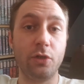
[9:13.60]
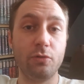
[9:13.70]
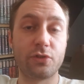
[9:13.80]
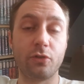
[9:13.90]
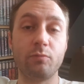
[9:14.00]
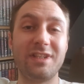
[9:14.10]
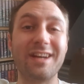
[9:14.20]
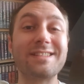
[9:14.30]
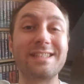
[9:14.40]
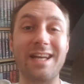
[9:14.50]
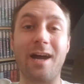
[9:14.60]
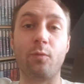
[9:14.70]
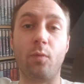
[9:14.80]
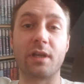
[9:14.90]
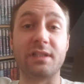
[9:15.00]
YouTube does
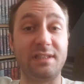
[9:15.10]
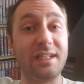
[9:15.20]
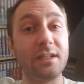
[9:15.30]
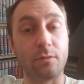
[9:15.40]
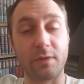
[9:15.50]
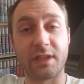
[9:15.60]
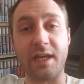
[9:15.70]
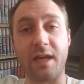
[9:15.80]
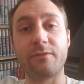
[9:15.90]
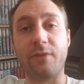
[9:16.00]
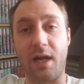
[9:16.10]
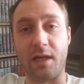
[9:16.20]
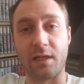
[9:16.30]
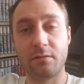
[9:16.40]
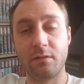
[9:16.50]
not want to deal with that
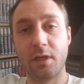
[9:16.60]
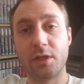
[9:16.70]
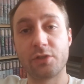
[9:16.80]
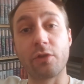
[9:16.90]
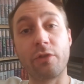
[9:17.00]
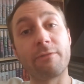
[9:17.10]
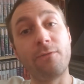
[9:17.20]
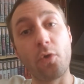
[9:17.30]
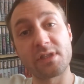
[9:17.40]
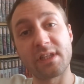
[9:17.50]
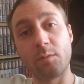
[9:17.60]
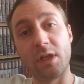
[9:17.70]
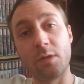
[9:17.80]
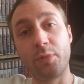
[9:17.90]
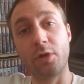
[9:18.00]
fine, so they're
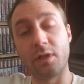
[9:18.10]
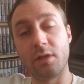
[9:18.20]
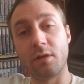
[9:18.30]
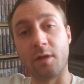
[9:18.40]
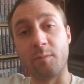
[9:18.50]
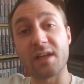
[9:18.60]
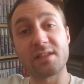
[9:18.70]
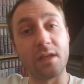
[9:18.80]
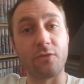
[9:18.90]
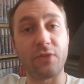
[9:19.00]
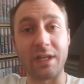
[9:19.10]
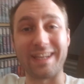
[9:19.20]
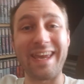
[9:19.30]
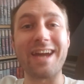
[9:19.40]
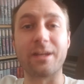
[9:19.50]
forcing me to put myself
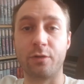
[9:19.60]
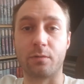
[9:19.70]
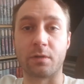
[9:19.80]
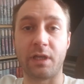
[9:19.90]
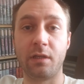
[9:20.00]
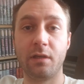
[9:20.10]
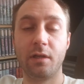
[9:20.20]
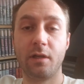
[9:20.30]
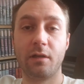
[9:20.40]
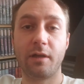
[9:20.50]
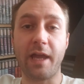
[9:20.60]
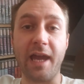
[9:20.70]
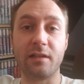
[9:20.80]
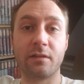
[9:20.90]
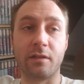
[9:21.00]
in a category
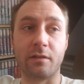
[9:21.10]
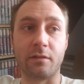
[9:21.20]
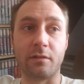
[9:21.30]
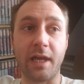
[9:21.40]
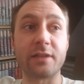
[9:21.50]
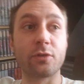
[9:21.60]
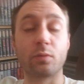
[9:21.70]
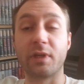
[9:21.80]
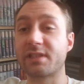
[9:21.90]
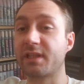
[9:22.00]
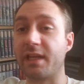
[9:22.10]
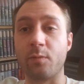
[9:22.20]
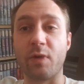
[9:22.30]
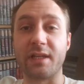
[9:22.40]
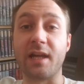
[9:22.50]
at the risk
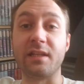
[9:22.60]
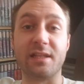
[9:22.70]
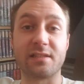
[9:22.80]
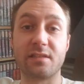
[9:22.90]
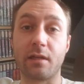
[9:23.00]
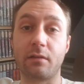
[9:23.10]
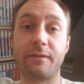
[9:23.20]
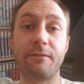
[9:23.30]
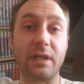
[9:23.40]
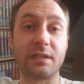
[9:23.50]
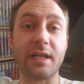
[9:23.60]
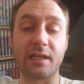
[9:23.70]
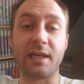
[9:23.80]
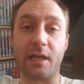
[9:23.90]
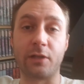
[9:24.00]
that I might not necessarily
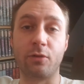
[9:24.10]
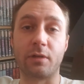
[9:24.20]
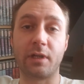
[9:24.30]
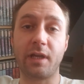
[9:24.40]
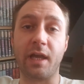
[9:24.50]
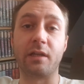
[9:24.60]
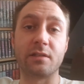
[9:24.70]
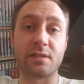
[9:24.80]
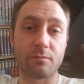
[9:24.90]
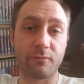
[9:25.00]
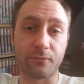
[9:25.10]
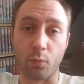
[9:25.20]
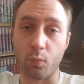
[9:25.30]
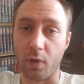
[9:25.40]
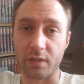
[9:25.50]
fit that category. And it
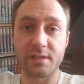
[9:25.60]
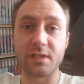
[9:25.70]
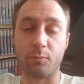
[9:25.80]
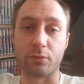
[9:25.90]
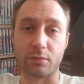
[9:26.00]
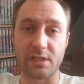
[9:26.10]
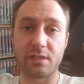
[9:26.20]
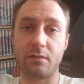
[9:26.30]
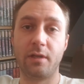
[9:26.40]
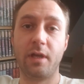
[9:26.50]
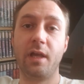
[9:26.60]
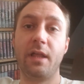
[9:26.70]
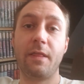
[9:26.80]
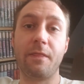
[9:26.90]
is for one simple reason: